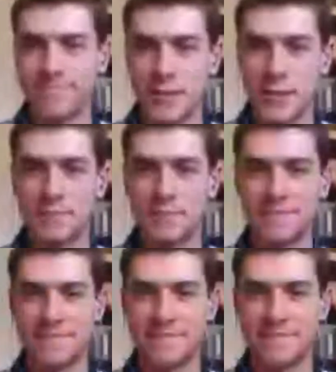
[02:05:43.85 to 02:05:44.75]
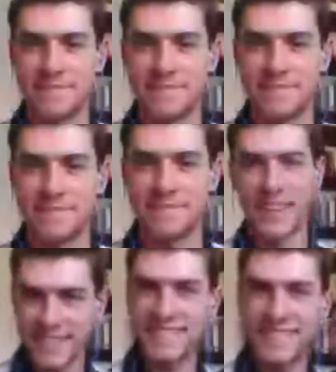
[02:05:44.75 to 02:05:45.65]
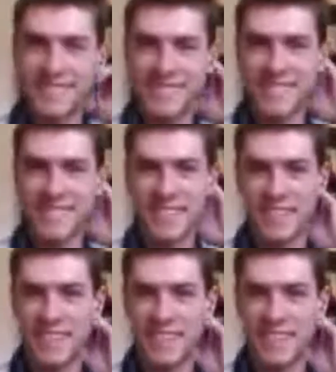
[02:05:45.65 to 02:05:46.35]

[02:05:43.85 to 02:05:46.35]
So Okay. So I wanted to